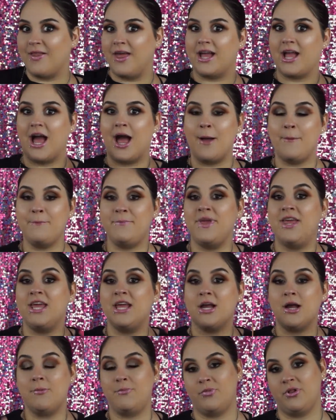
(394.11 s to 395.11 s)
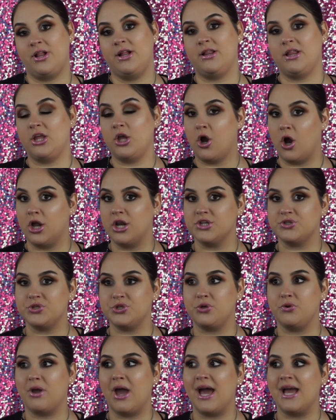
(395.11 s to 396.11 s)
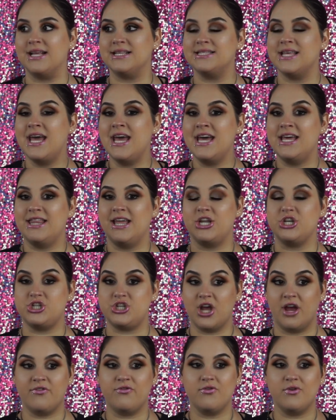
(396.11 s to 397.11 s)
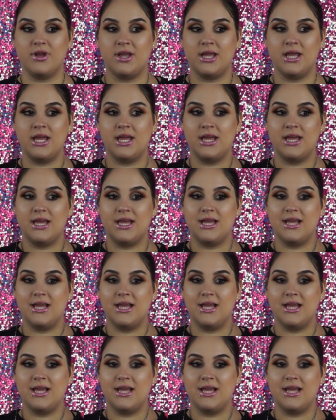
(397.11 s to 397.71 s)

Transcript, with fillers: Like, I'm being completely honest with you guys that Jeffree,